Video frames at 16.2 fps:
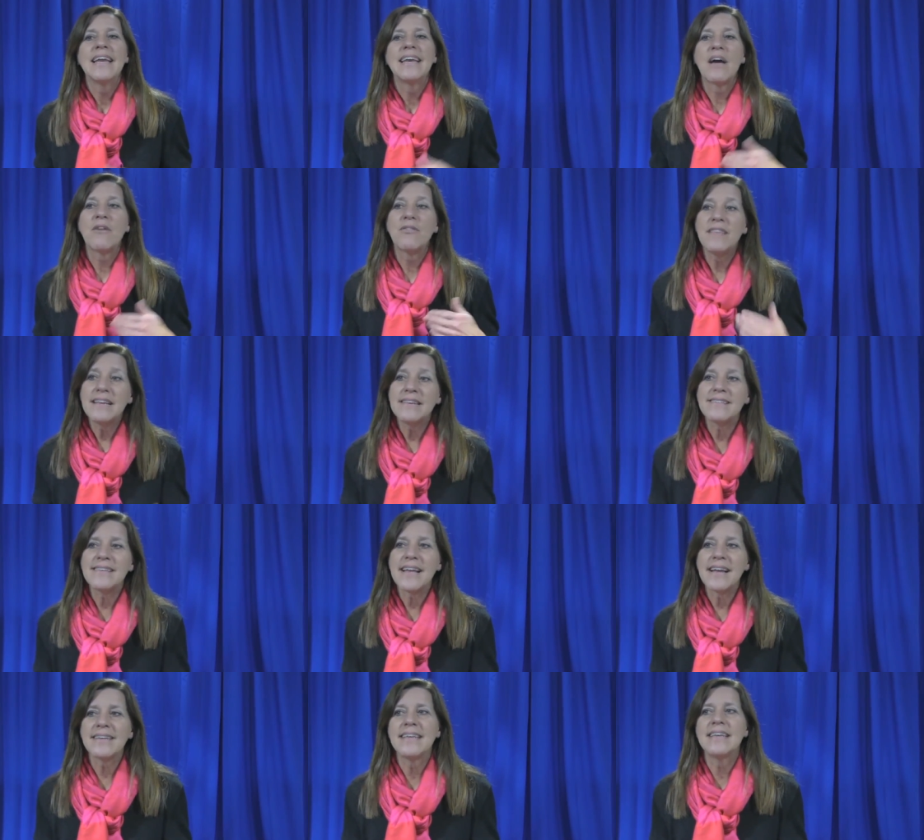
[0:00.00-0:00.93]
Now, these
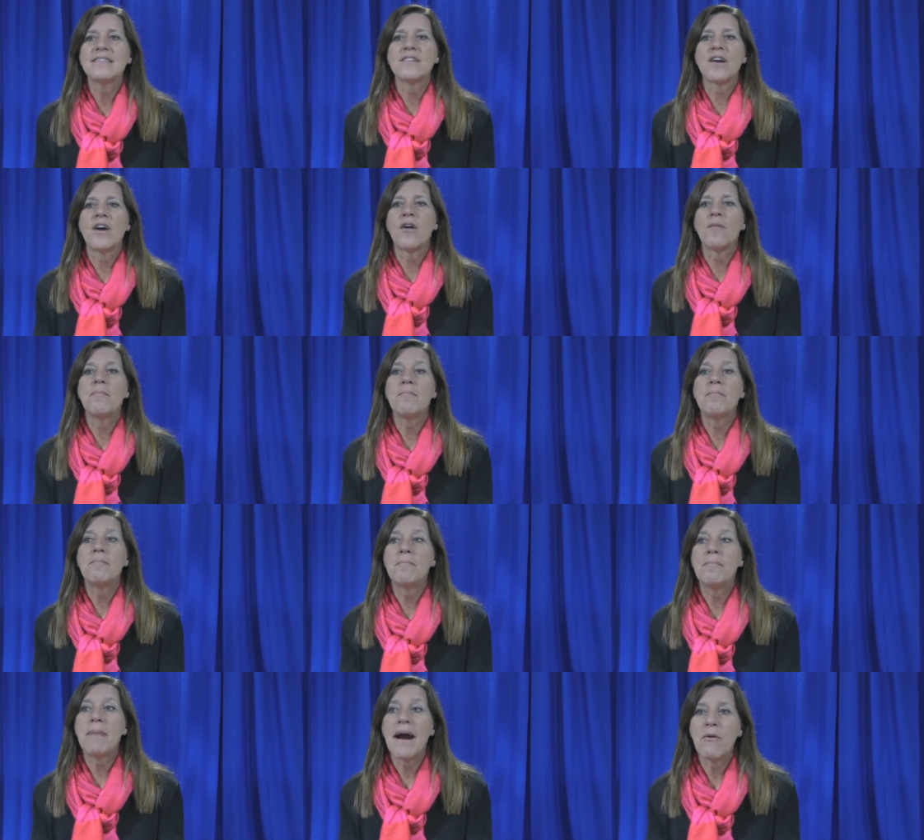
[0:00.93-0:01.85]
techniques are
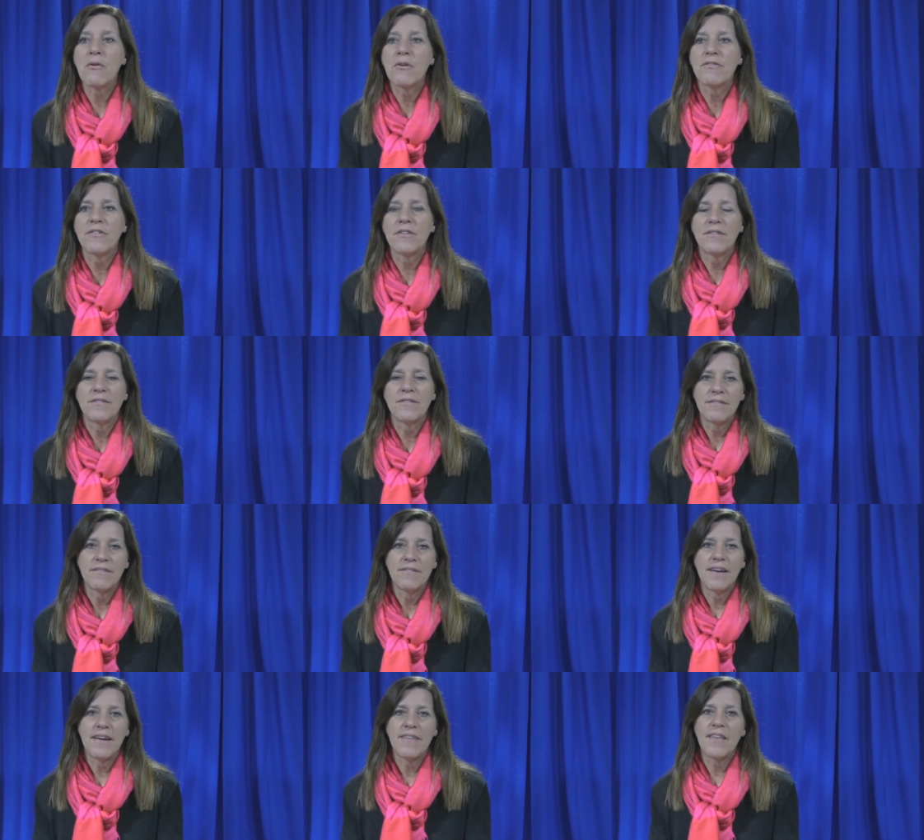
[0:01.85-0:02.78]
powerful,
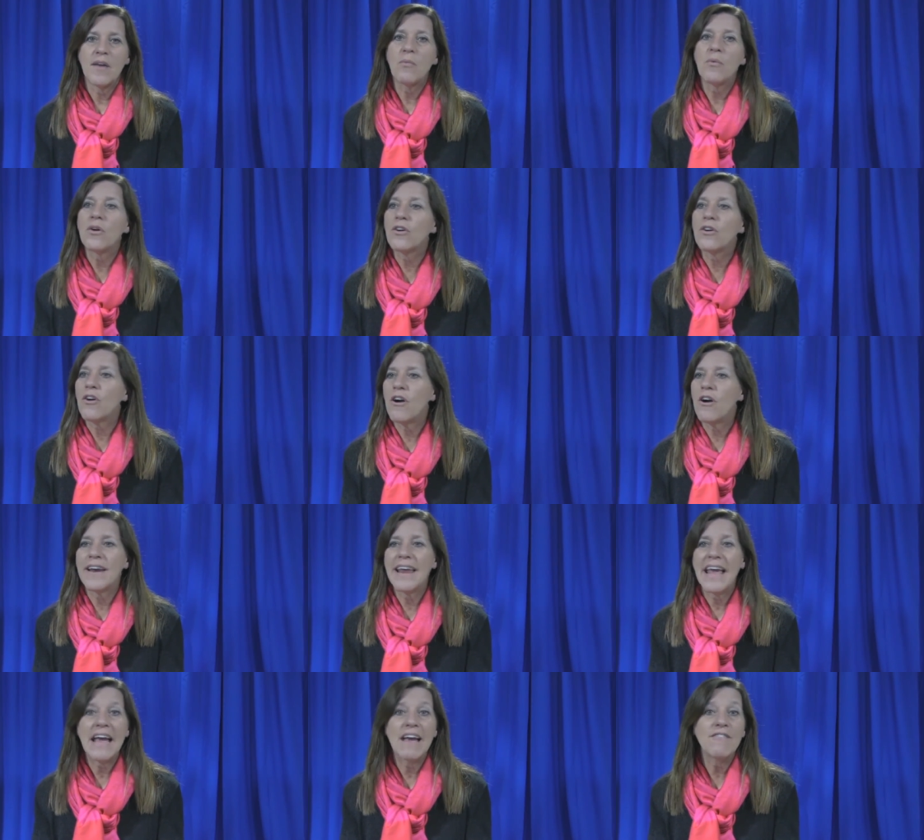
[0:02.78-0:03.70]
and they work
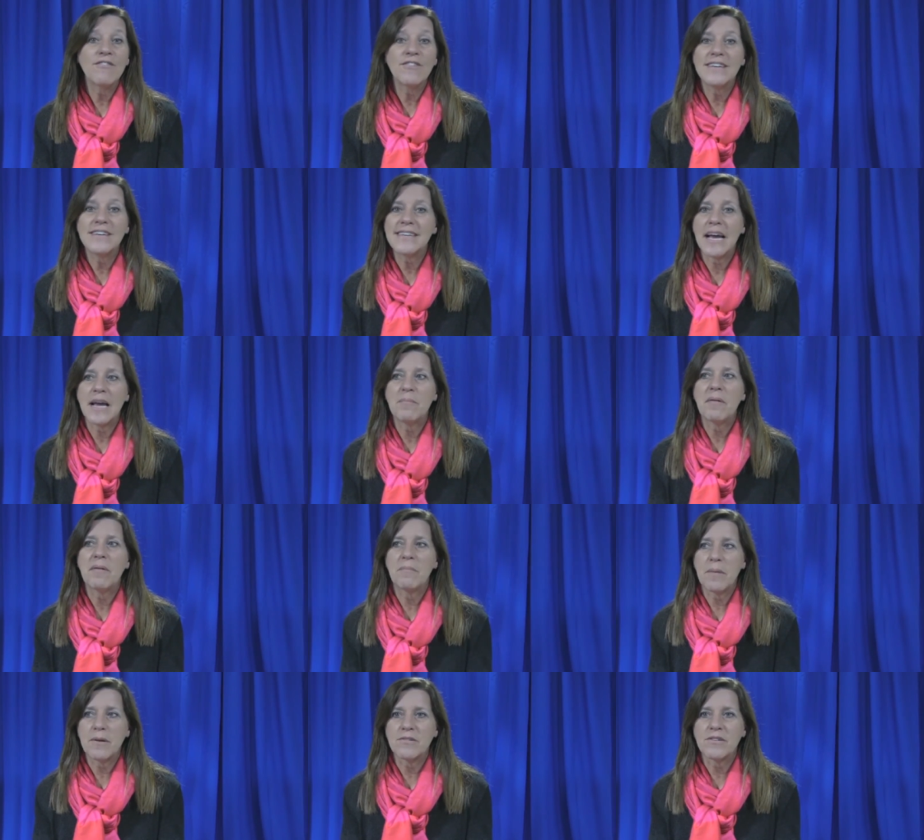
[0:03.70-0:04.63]
on every type
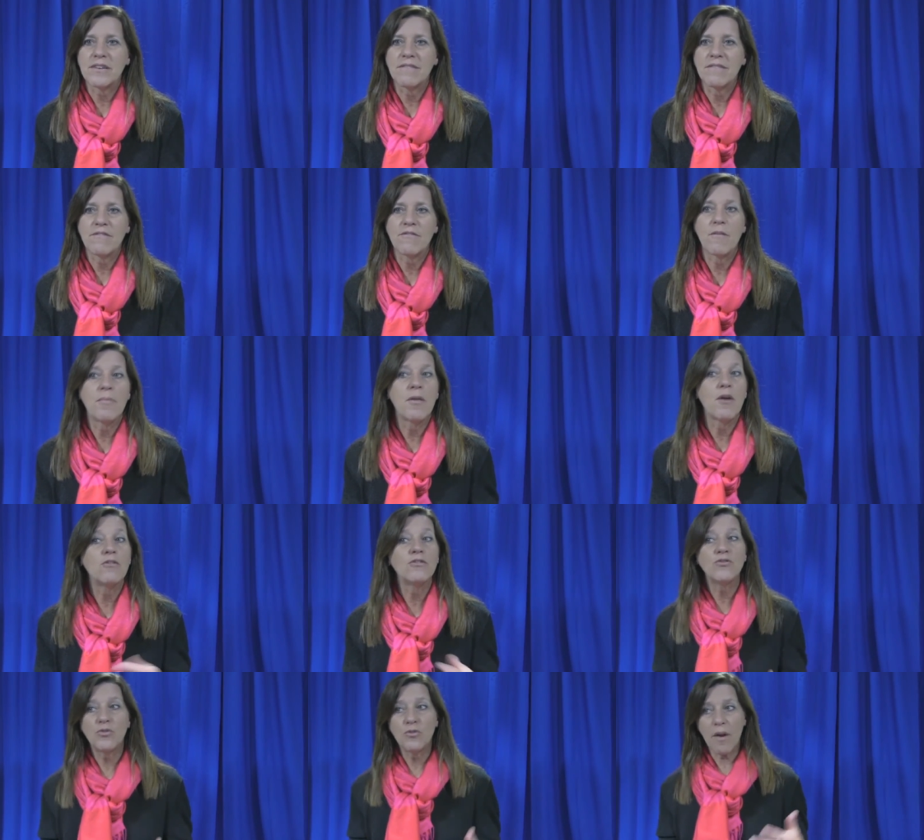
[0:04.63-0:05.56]
of person, from
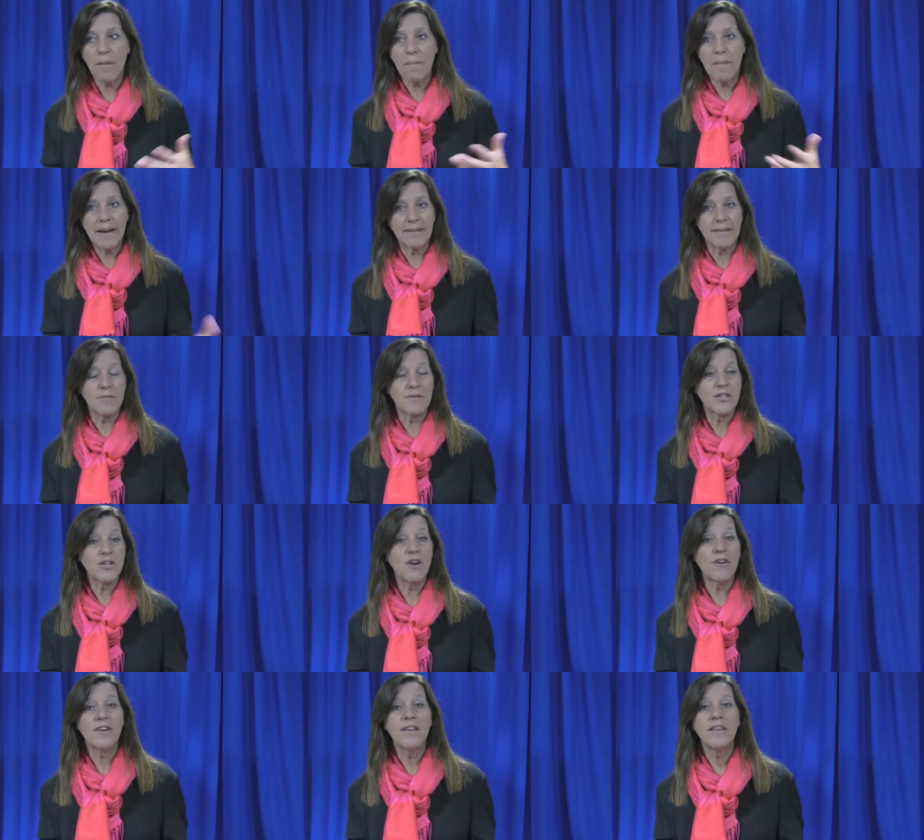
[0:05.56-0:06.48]
those who are mentally
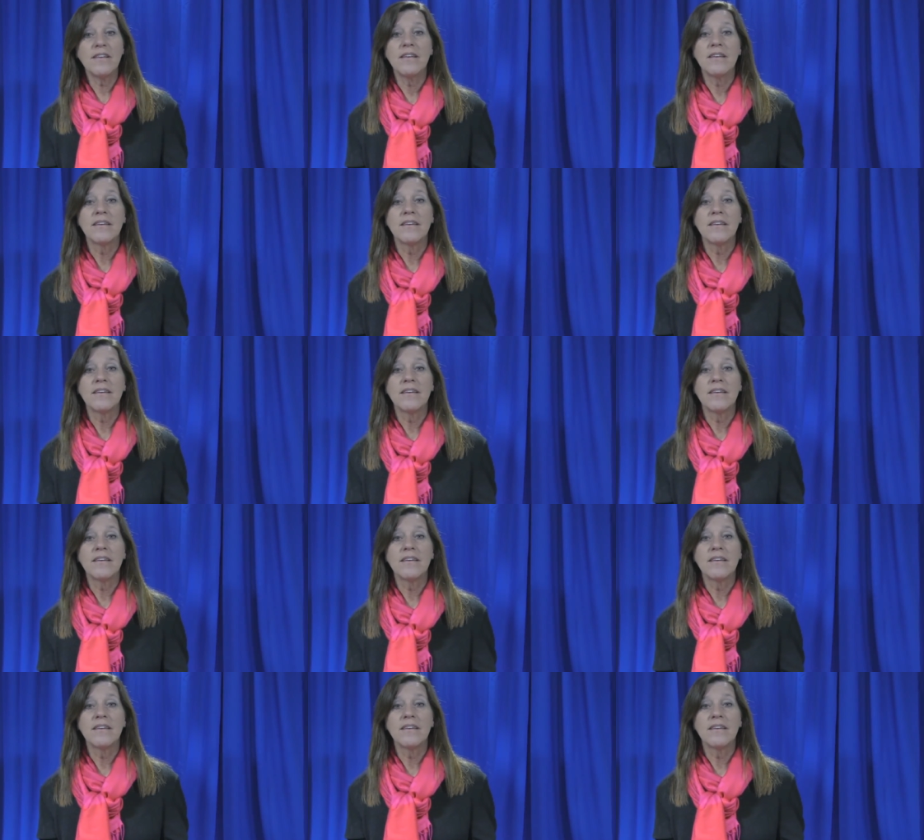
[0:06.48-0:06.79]
retarded,